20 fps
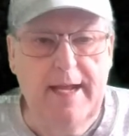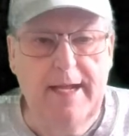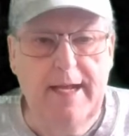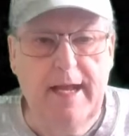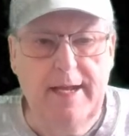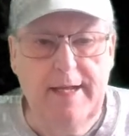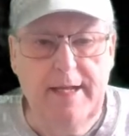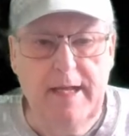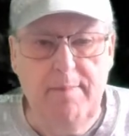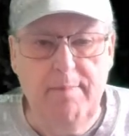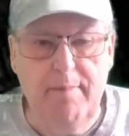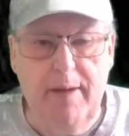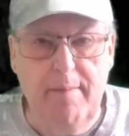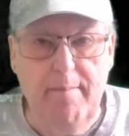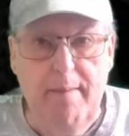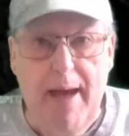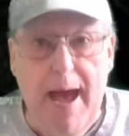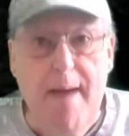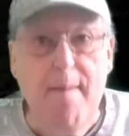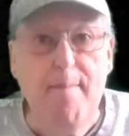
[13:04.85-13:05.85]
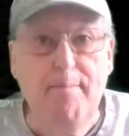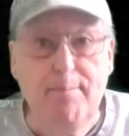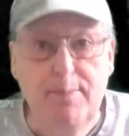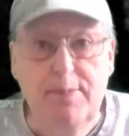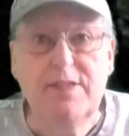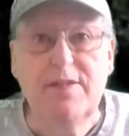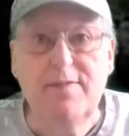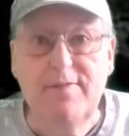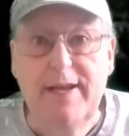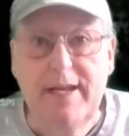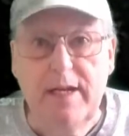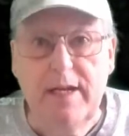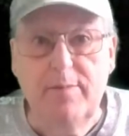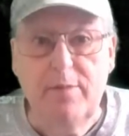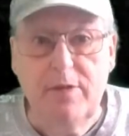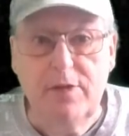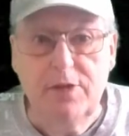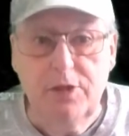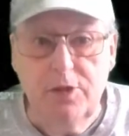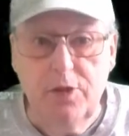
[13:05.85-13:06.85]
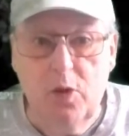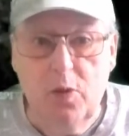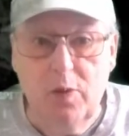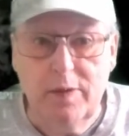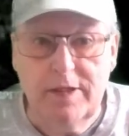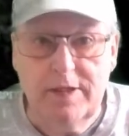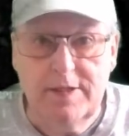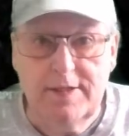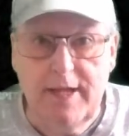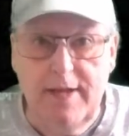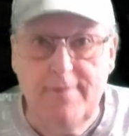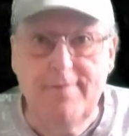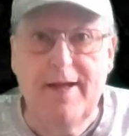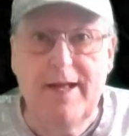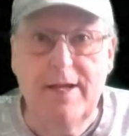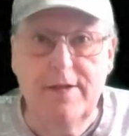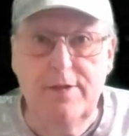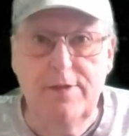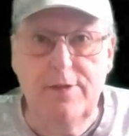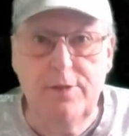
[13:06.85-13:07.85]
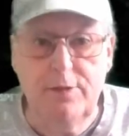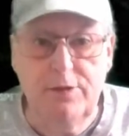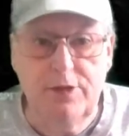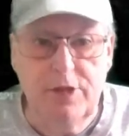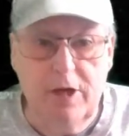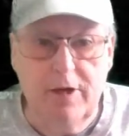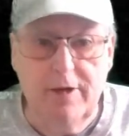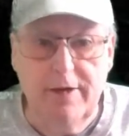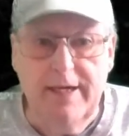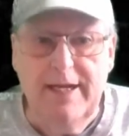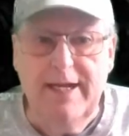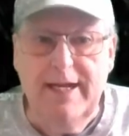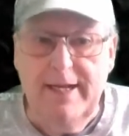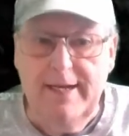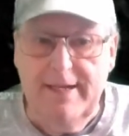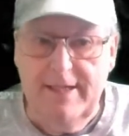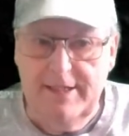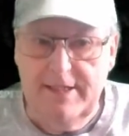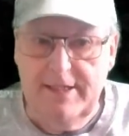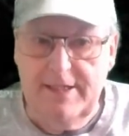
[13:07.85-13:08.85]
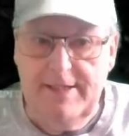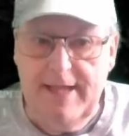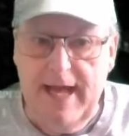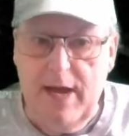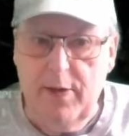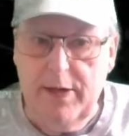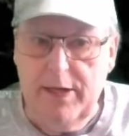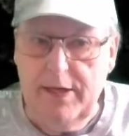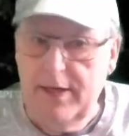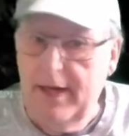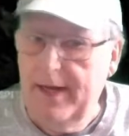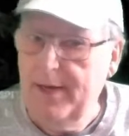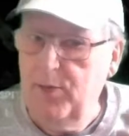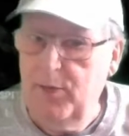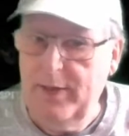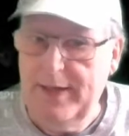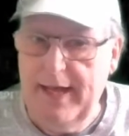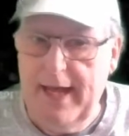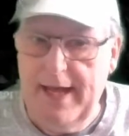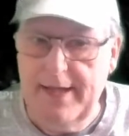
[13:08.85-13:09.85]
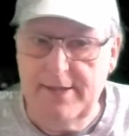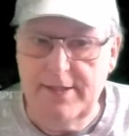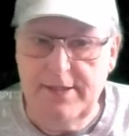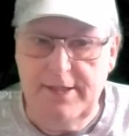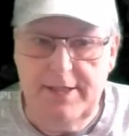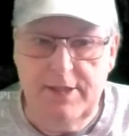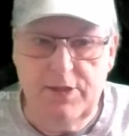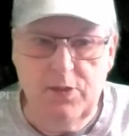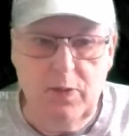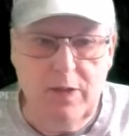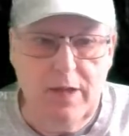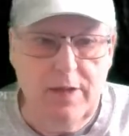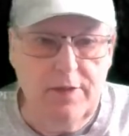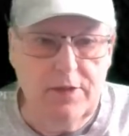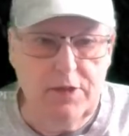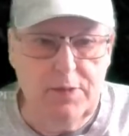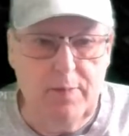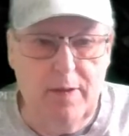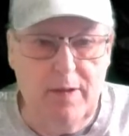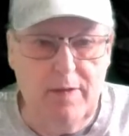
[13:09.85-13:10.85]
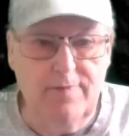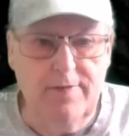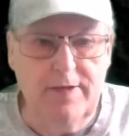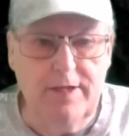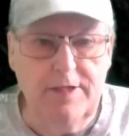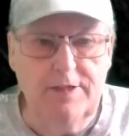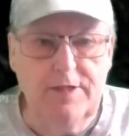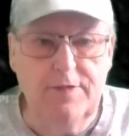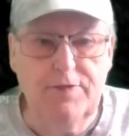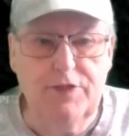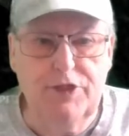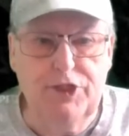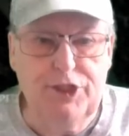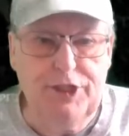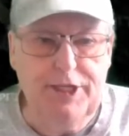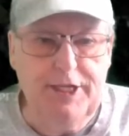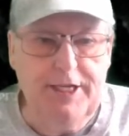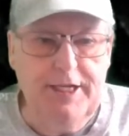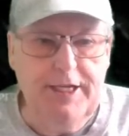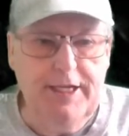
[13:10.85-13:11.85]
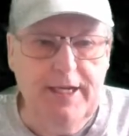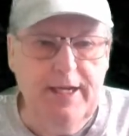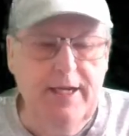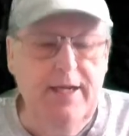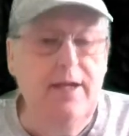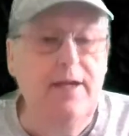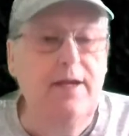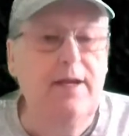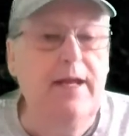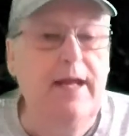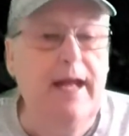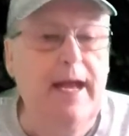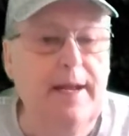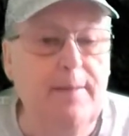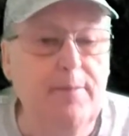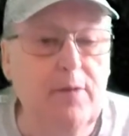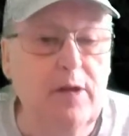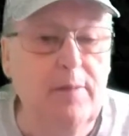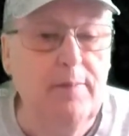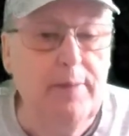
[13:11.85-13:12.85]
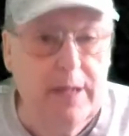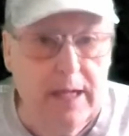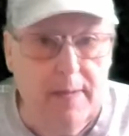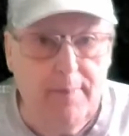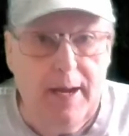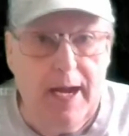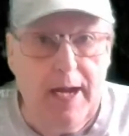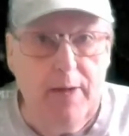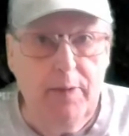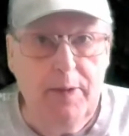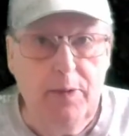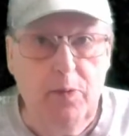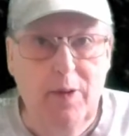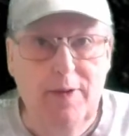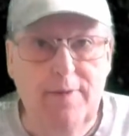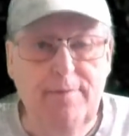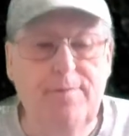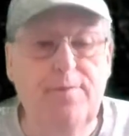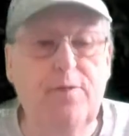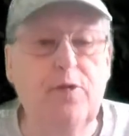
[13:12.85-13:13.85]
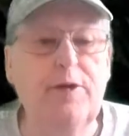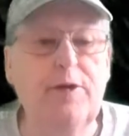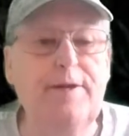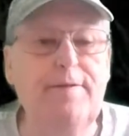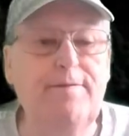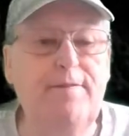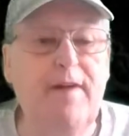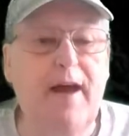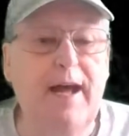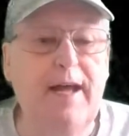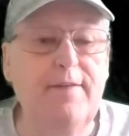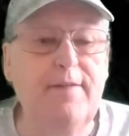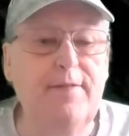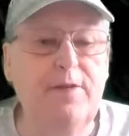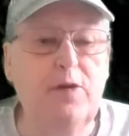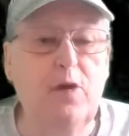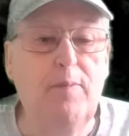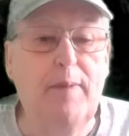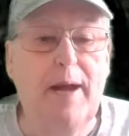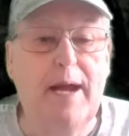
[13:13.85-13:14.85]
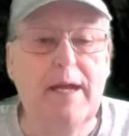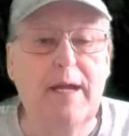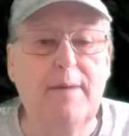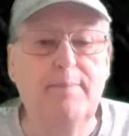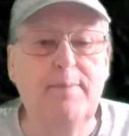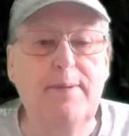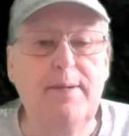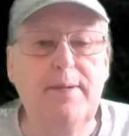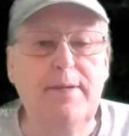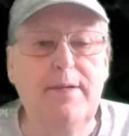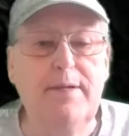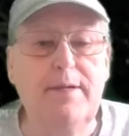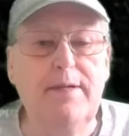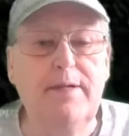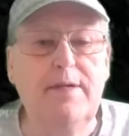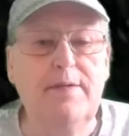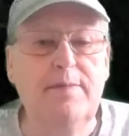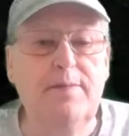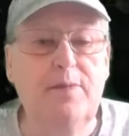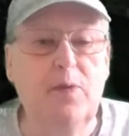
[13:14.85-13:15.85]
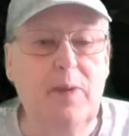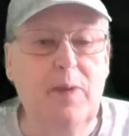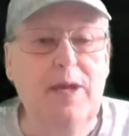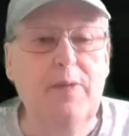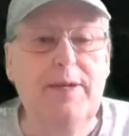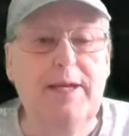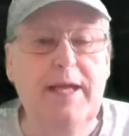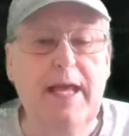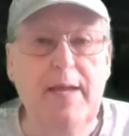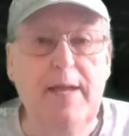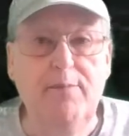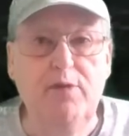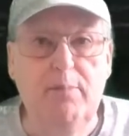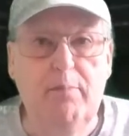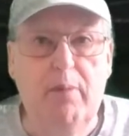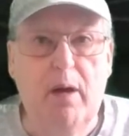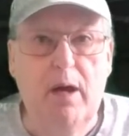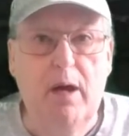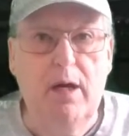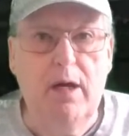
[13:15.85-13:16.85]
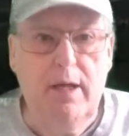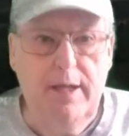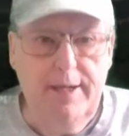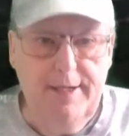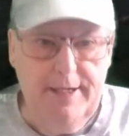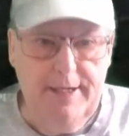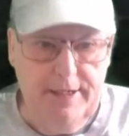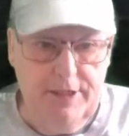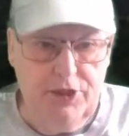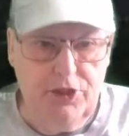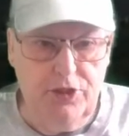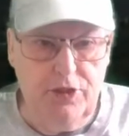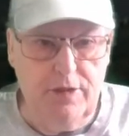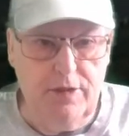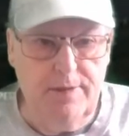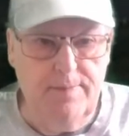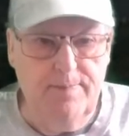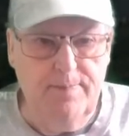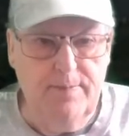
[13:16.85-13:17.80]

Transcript: I got to keep my maps available to know what the safe altitudes are. This is now at night. We can't see as well. The small village of Stieg, and I'm going to pick up Highway 145 and go back up the way we came to Bad Ischl.